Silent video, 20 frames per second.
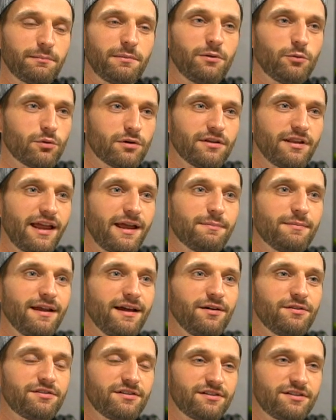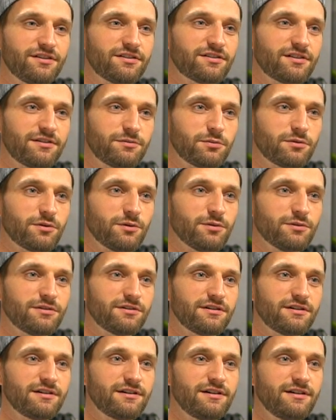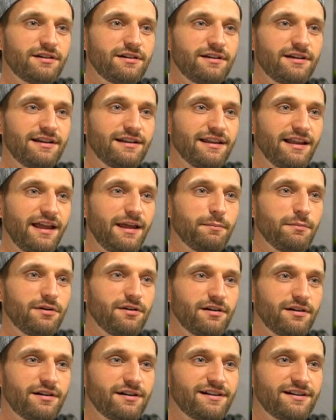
that mean we're lame now? Is it just because we're older and lamer?